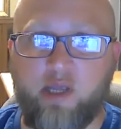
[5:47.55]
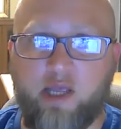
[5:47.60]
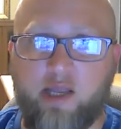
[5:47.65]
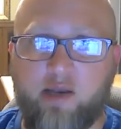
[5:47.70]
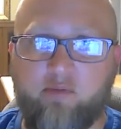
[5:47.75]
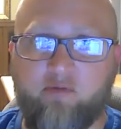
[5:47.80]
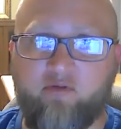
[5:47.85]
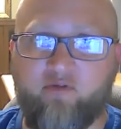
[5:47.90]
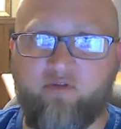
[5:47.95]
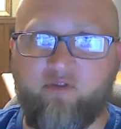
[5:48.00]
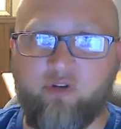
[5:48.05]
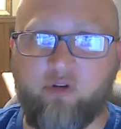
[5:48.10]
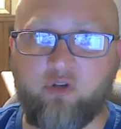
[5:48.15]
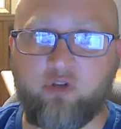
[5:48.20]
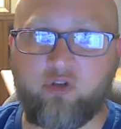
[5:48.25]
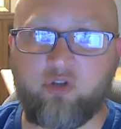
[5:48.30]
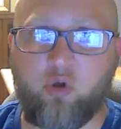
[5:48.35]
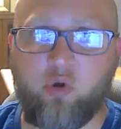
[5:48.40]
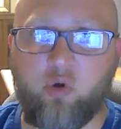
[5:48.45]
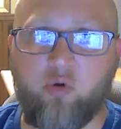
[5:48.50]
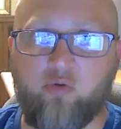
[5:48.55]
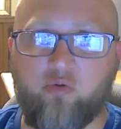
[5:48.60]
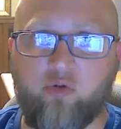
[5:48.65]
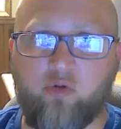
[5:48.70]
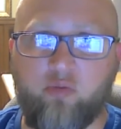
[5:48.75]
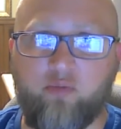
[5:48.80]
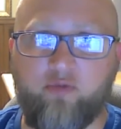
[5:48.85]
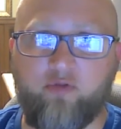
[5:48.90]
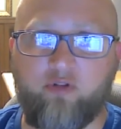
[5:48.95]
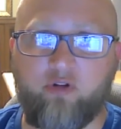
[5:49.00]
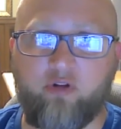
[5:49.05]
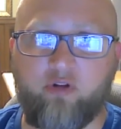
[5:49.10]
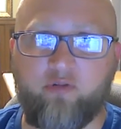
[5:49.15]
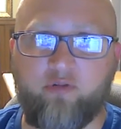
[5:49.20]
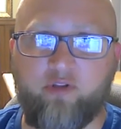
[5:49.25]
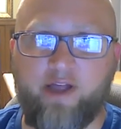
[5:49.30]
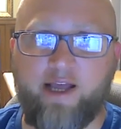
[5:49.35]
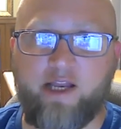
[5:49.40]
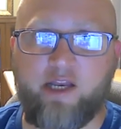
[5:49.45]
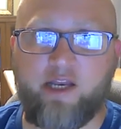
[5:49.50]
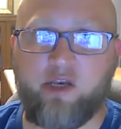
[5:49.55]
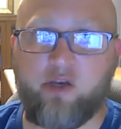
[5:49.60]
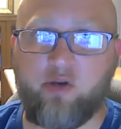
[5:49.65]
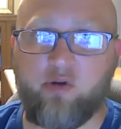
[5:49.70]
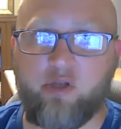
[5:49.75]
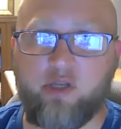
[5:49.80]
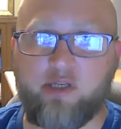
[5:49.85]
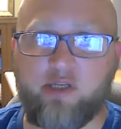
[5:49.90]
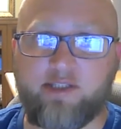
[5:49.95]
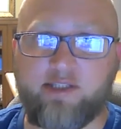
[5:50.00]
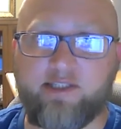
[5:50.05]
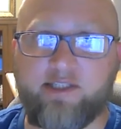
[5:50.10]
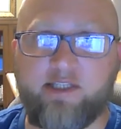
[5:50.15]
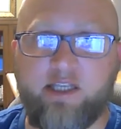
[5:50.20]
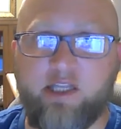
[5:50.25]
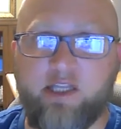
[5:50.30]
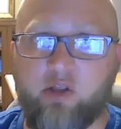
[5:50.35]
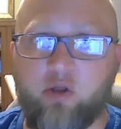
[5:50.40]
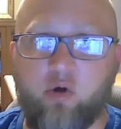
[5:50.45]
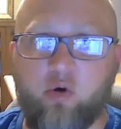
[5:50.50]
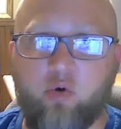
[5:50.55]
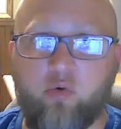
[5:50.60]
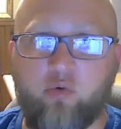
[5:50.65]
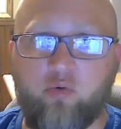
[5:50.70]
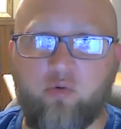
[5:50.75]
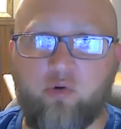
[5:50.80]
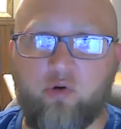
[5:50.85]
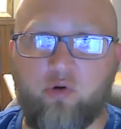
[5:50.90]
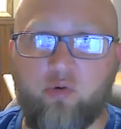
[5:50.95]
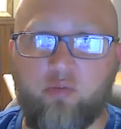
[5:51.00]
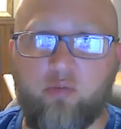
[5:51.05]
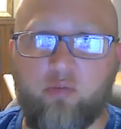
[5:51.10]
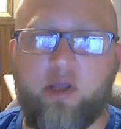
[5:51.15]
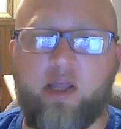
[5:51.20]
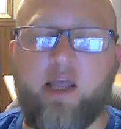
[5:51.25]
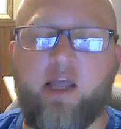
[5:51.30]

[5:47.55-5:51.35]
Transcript: and fills the whole room full of light. And you can see the whole room.